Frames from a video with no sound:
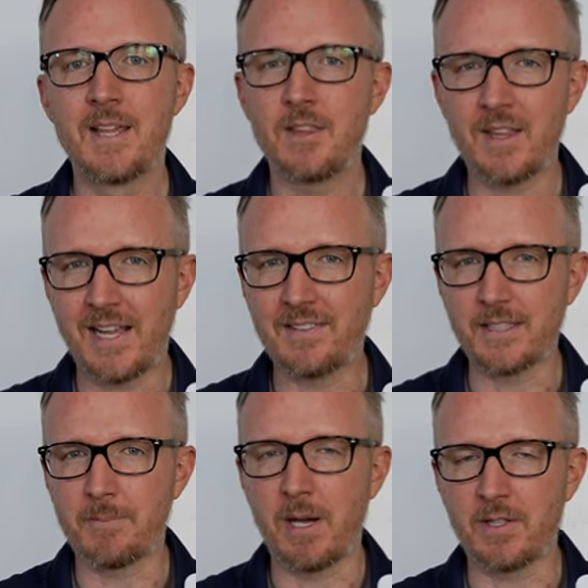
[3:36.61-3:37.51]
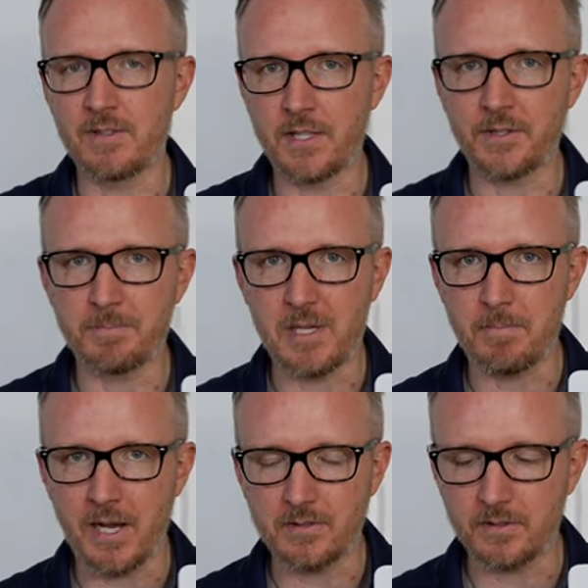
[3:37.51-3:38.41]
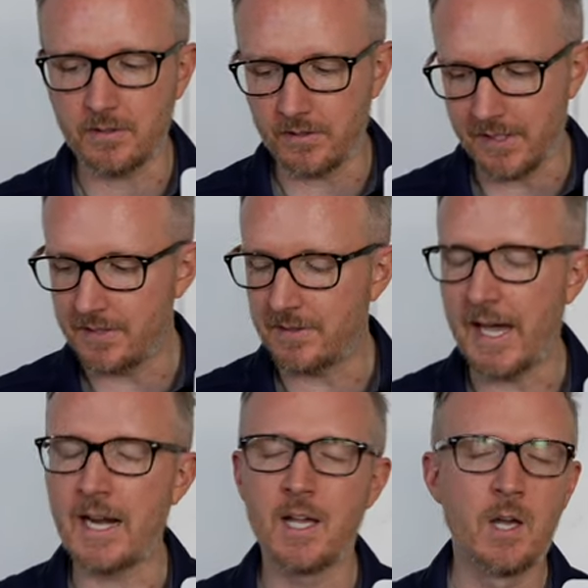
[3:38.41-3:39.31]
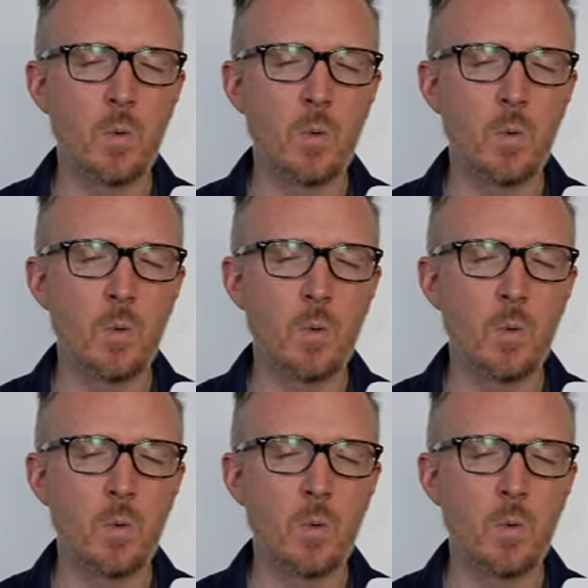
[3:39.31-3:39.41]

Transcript: The nice thing about a single speed bicycle is that